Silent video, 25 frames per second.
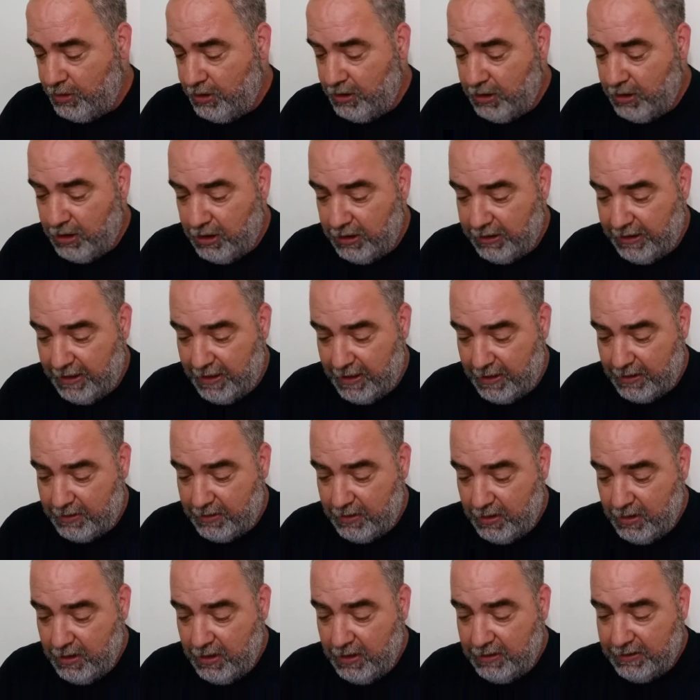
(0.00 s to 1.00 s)
again.
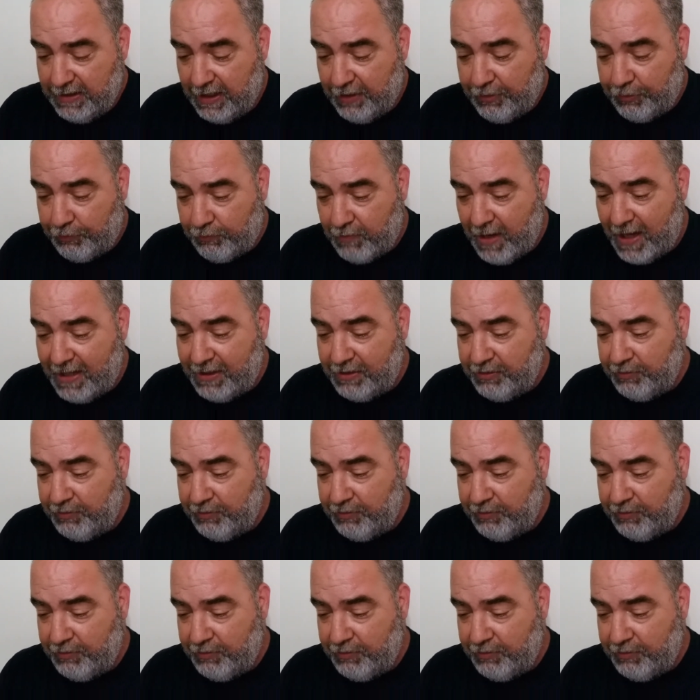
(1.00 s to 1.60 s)
They threatened